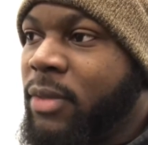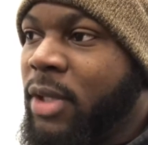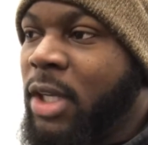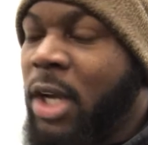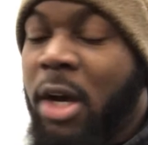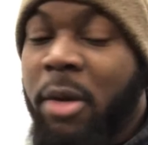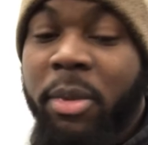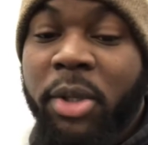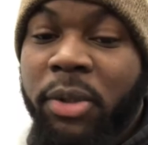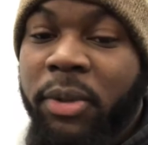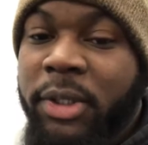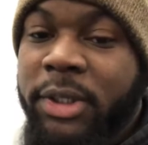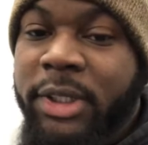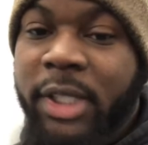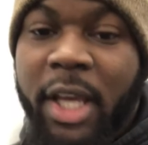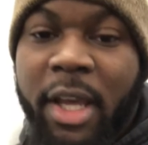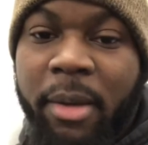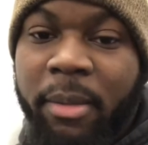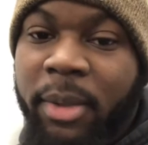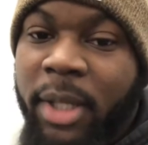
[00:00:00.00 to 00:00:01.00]
Y'all been doing
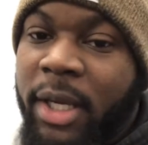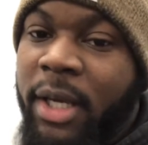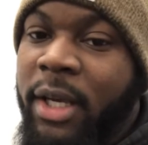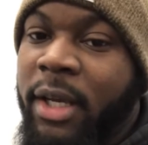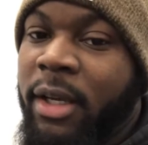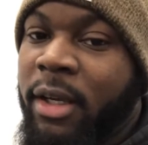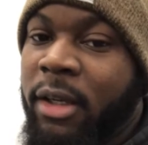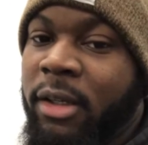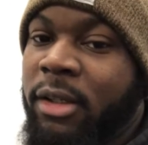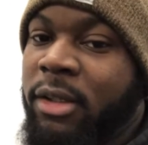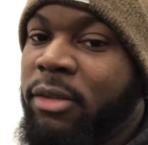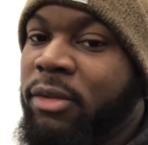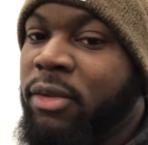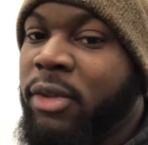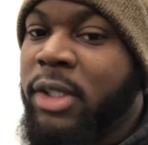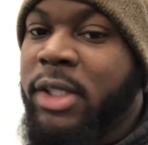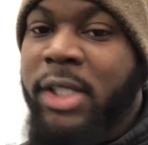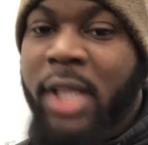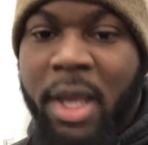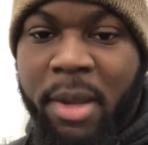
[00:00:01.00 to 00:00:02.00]
the same thing
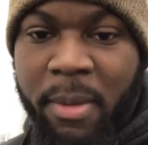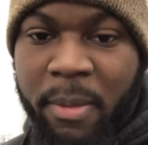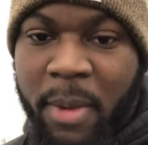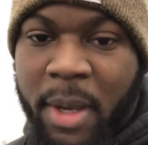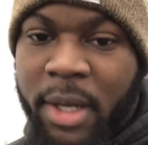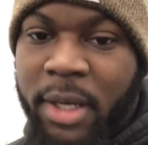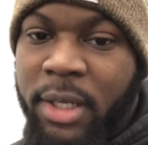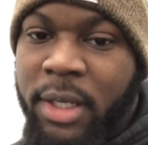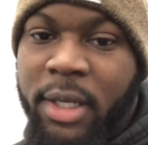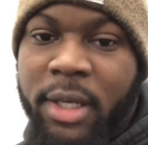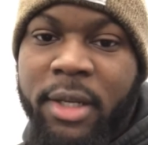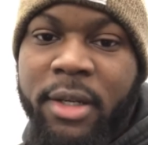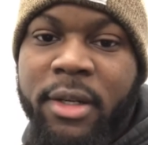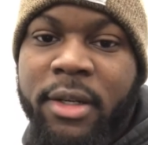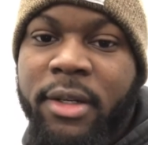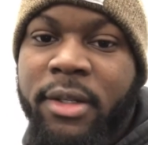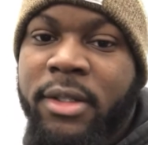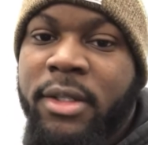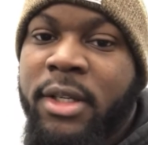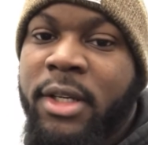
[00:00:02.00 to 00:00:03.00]
for the same amount of
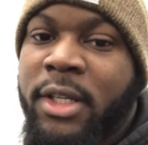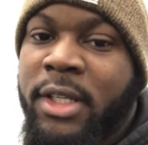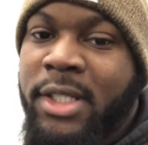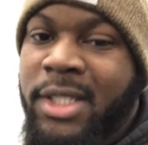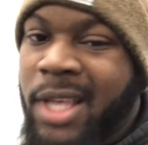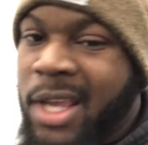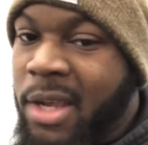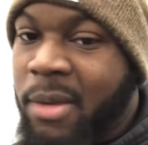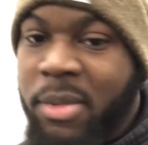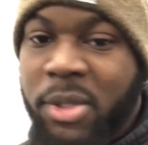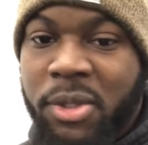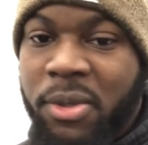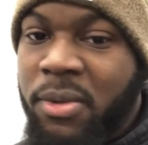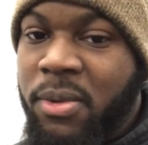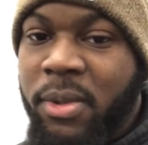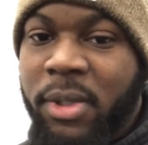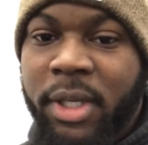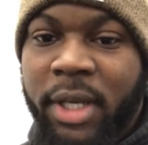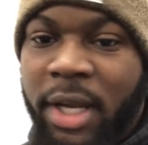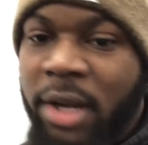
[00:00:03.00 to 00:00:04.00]
years, same
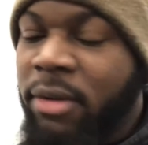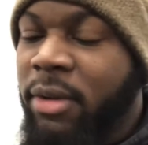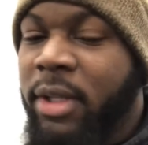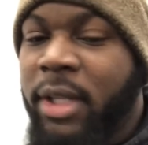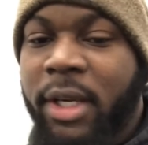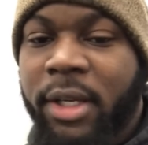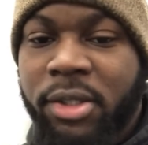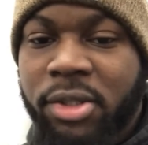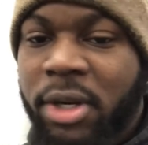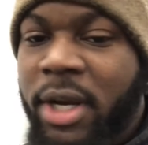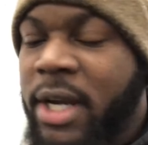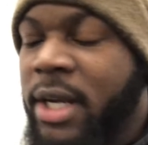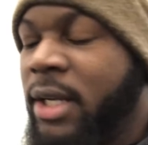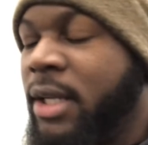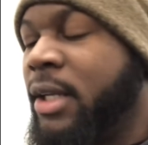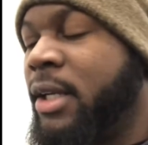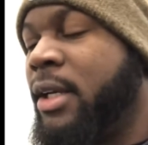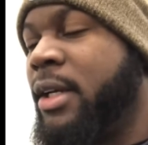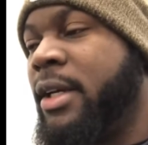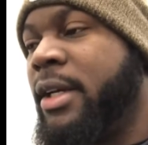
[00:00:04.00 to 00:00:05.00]
schooling, everything,
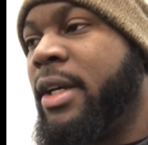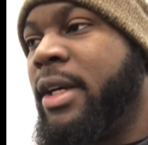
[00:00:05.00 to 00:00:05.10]
training,